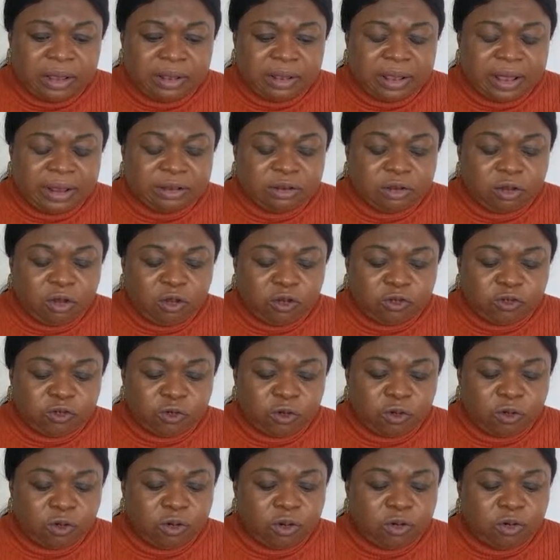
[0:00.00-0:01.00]
And
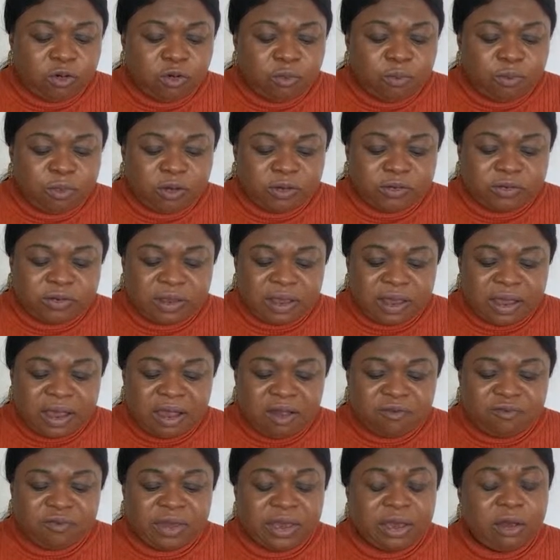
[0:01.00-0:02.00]
also, you must
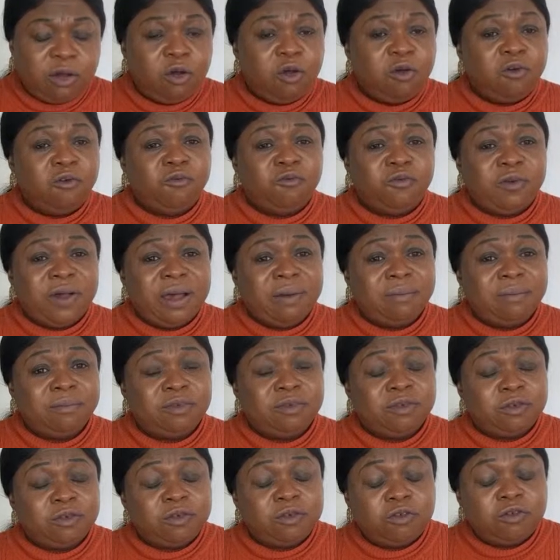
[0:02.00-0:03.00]
have a
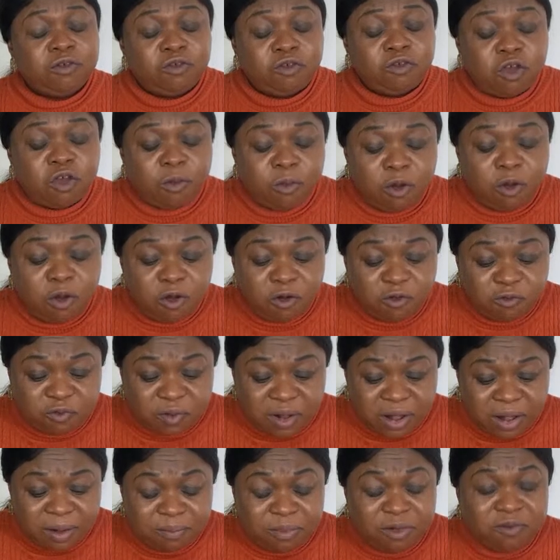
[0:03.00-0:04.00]
confirmed job
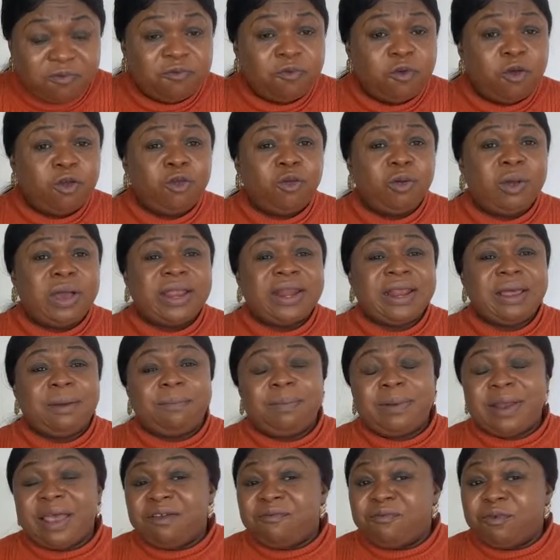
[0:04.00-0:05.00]
offer before you can
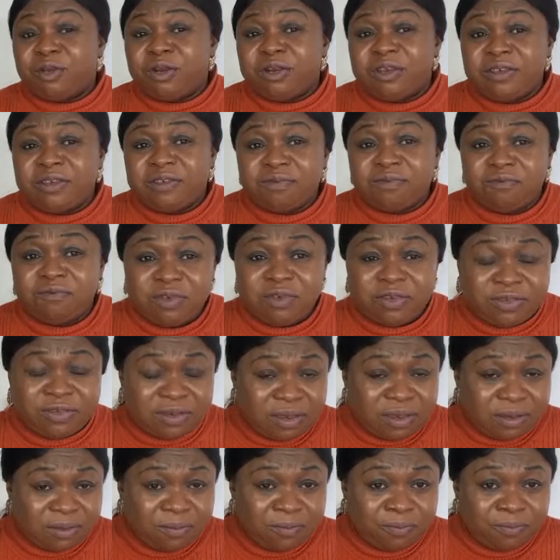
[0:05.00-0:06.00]
apply for this visa.